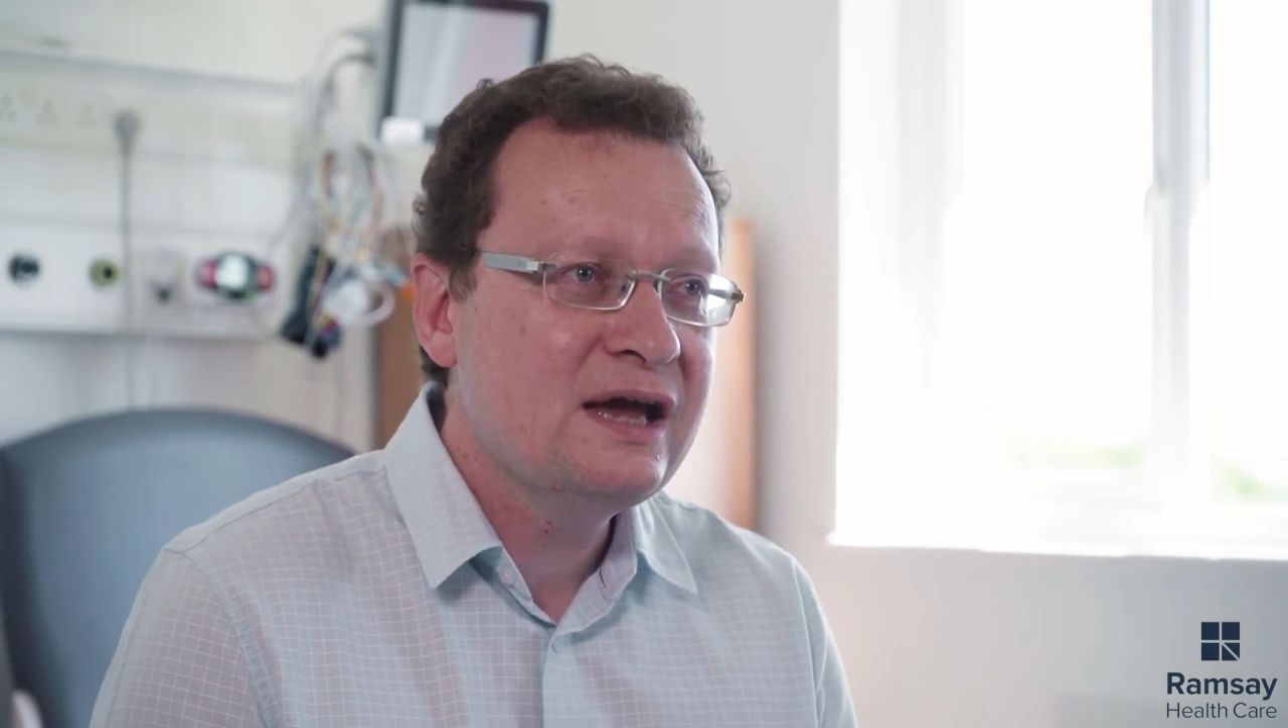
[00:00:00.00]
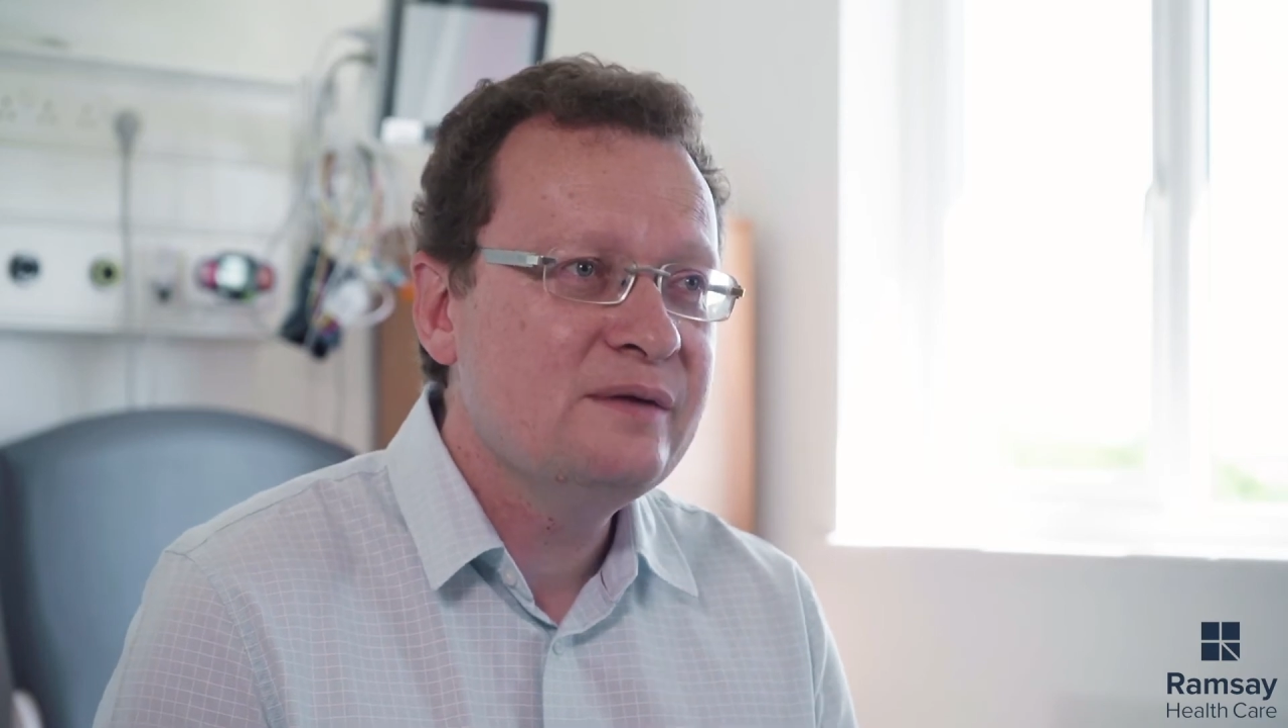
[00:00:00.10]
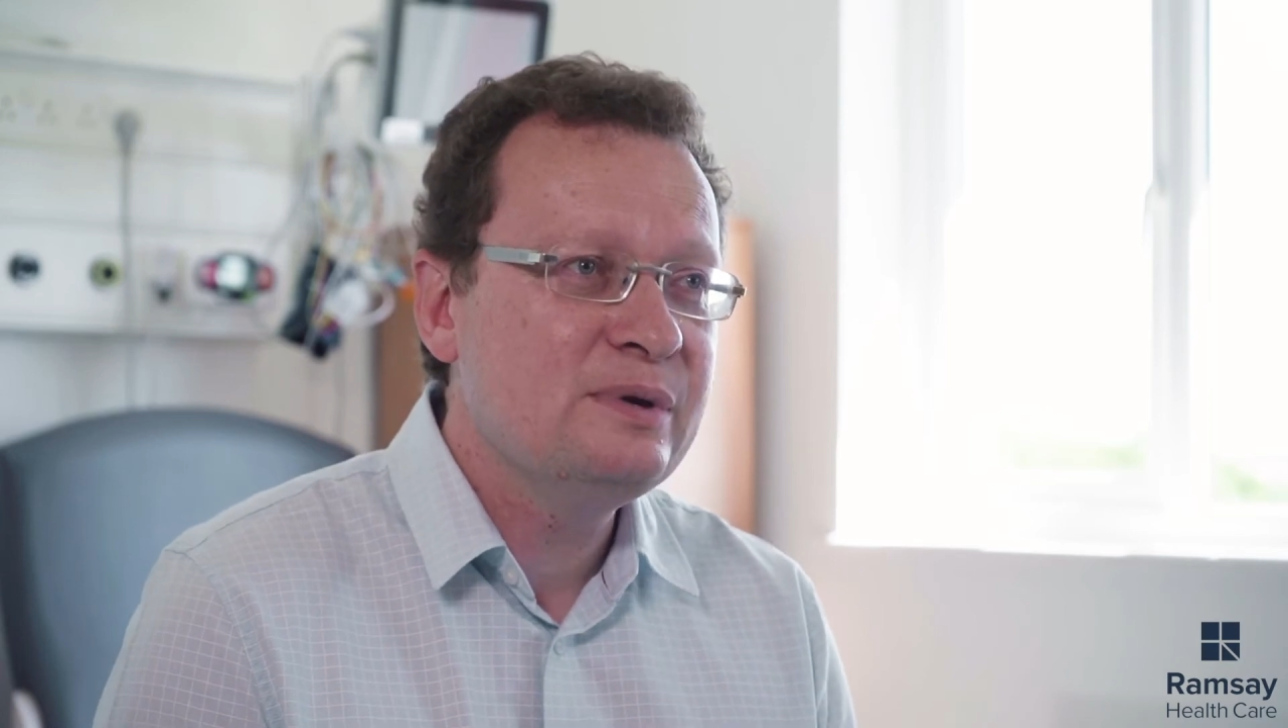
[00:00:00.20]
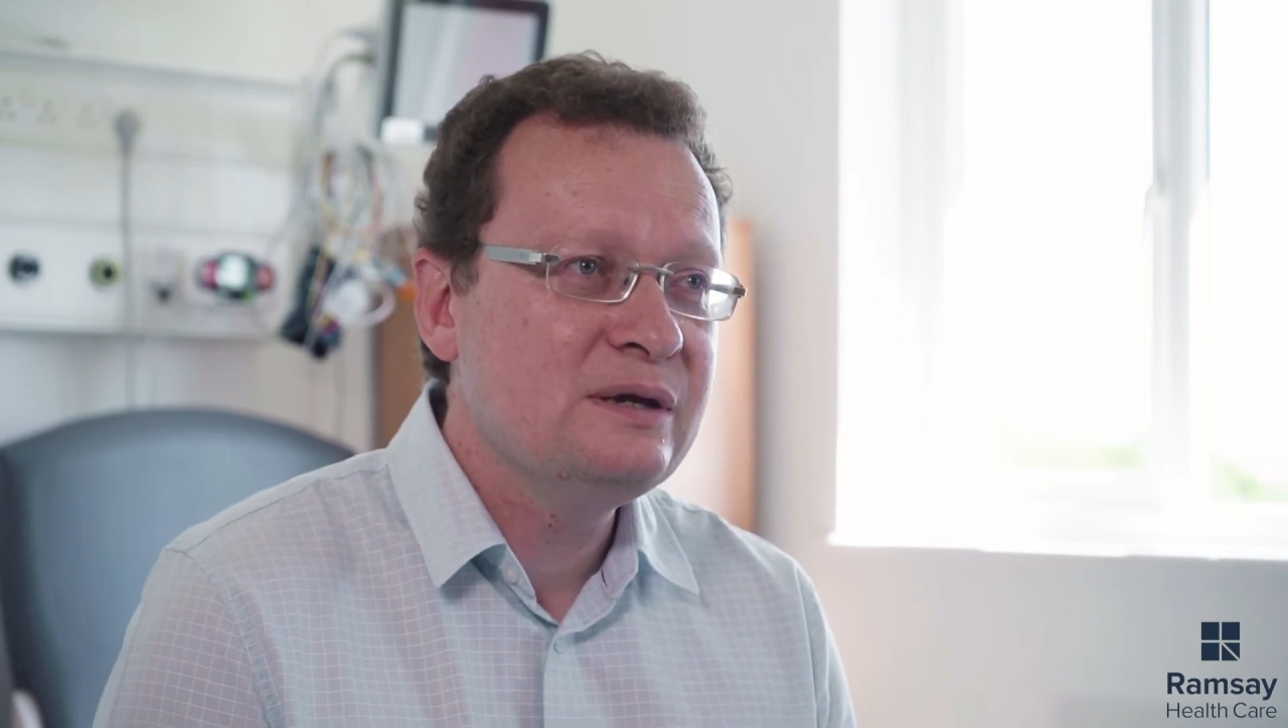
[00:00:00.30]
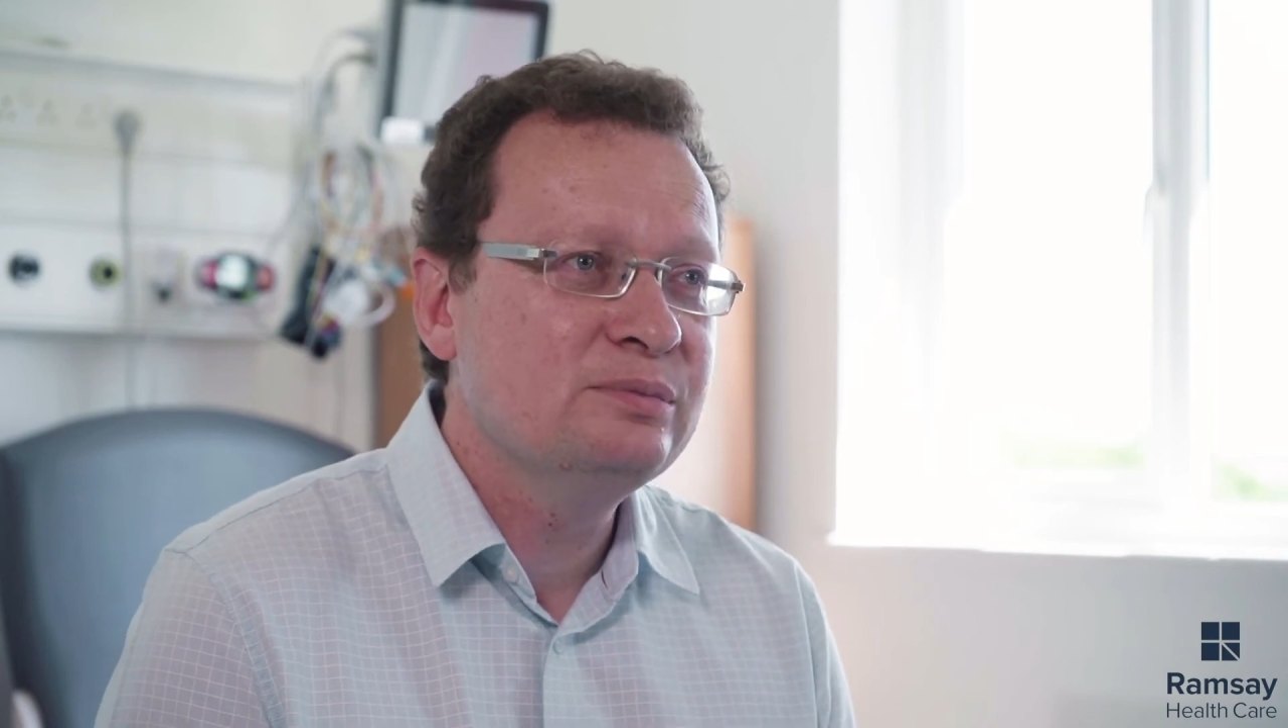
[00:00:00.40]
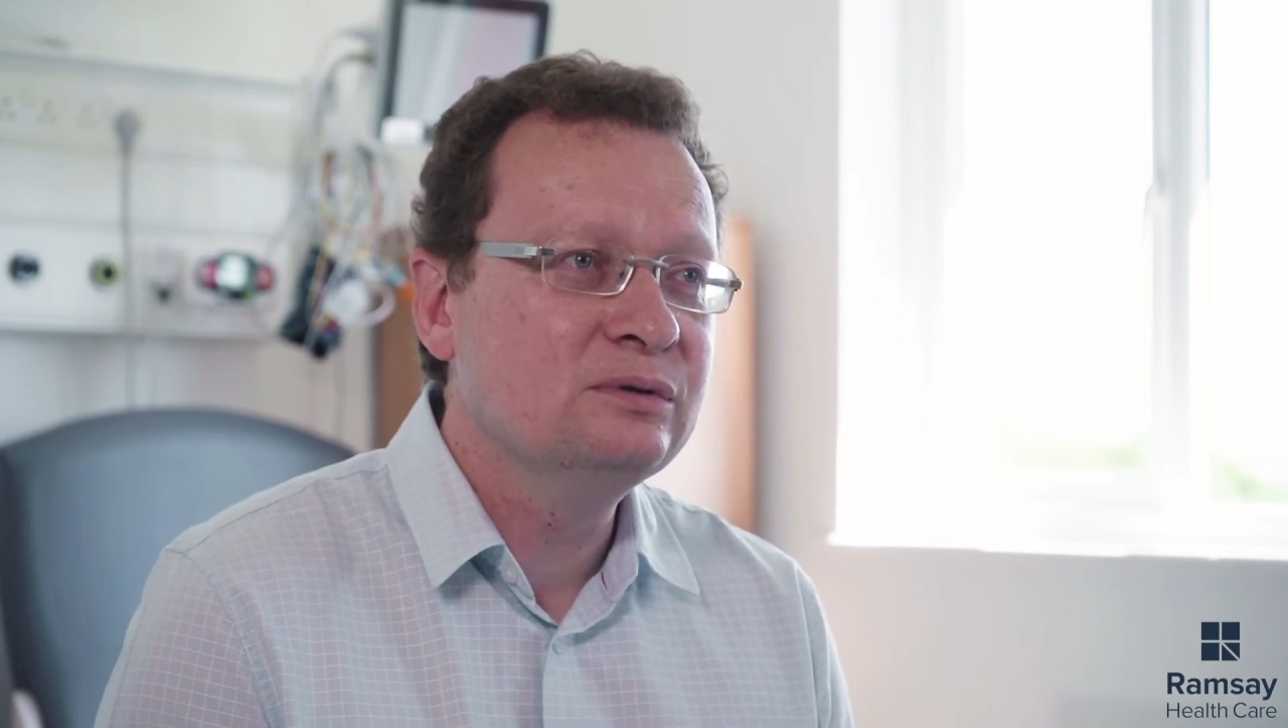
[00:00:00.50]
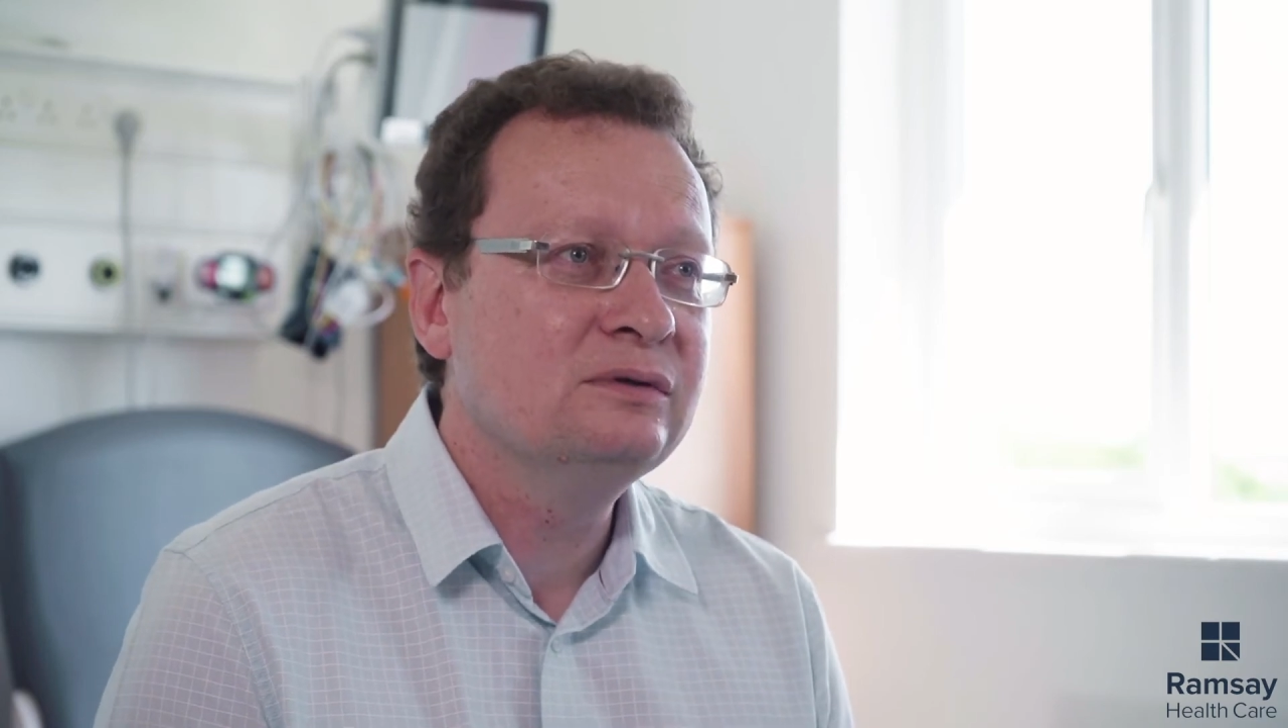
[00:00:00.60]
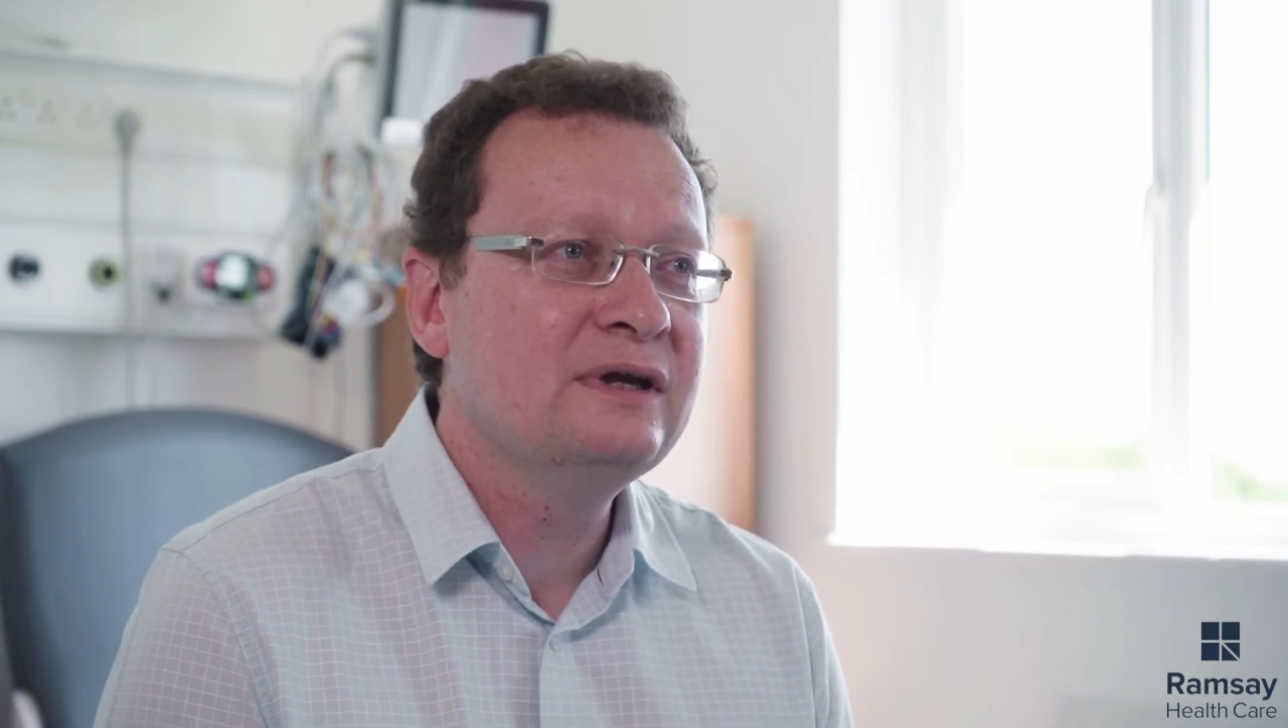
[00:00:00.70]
people,